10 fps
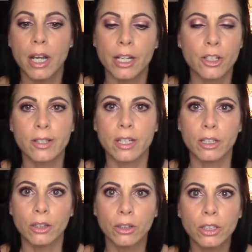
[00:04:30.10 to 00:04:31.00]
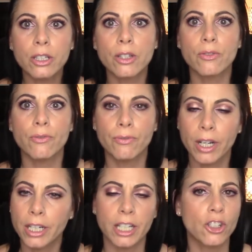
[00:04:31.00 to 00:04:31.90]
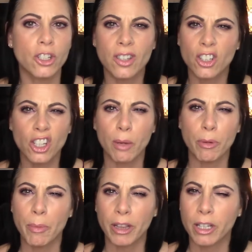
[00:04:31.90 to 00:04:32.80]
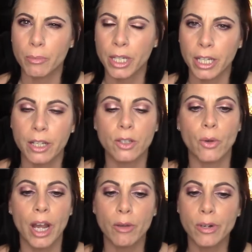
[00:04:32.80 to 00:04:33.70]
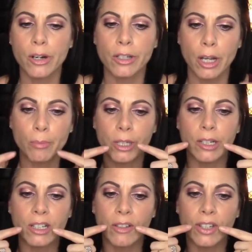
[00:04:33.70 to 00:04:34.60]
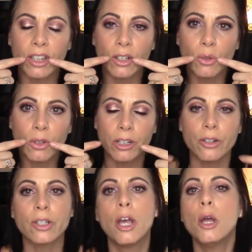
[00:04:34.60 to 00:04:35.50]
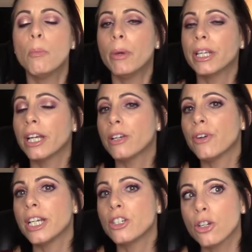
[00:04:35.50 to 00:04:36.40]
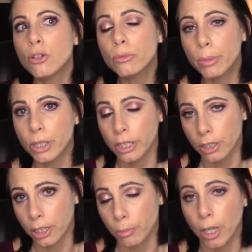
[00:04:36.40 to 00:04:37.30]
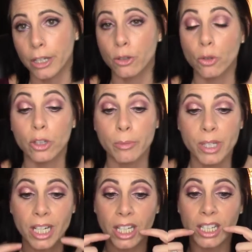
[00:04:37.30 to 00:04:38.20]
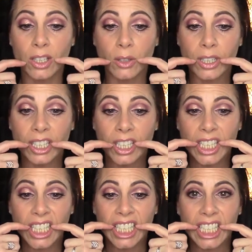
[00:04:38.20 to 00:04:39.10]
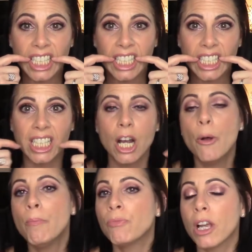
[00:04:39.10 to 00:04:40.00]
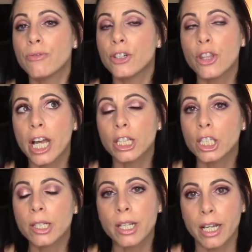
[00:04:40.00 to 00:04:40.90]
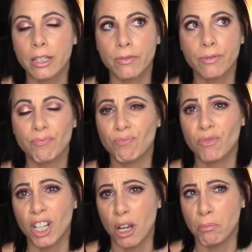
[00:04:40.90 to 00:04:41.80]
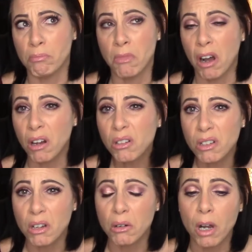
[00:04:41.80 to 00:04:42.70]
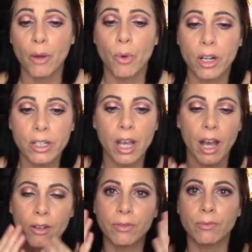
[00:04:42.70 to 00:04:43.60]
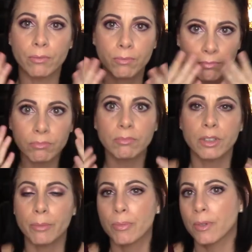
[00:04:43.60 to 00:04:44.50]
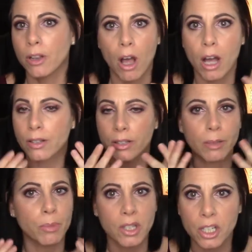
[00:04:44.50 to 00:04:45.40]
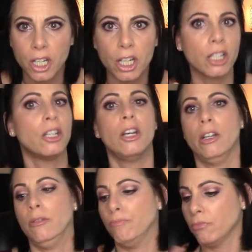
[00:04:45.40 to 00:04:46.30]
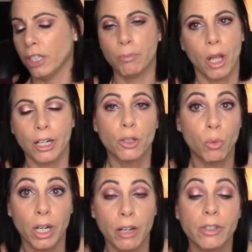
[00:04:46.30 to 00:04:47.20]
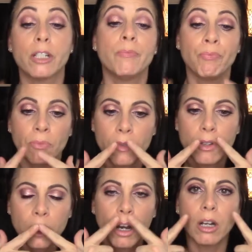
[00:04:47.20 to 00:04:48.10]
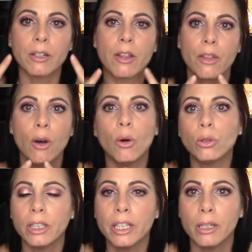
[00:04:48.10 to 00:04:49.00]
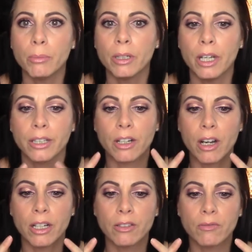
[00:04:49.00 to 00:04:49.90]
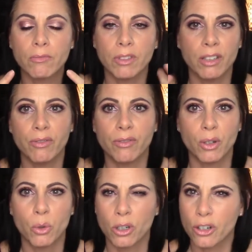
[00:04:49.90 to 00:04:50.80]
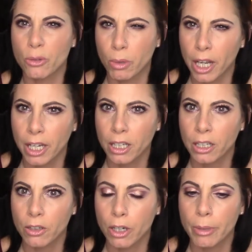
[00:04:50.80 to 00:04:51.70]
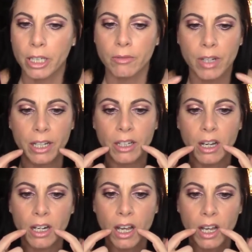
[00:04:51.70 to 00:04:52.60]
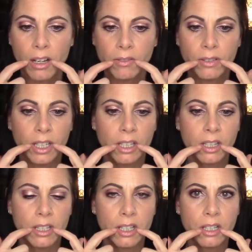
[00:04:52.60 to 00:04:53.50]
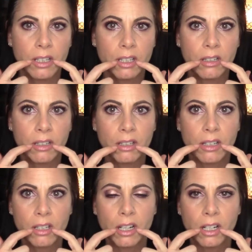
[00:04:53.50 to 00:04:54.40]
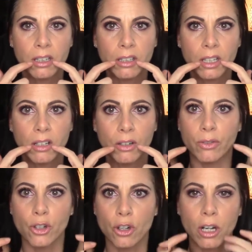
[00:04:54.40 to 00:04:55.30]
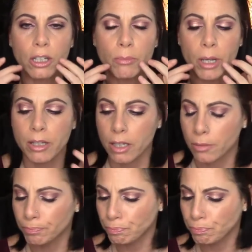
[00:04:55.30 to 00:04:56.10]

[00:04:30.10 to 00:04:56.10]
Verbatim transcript: It just, it looks funny. It's just the shape of my lips, I guess. So I have a hard time putting stuff in the corners. But yet if I don't put lip liner or lipstick in the corners right here, I feel that looks kind of dumb also. I want to have lip gloss, lipstick, lip liner, whatever, on the whole lip and not leave the corners blank, you know what I mean? And not have like this just kind of looking overdrawn and messy.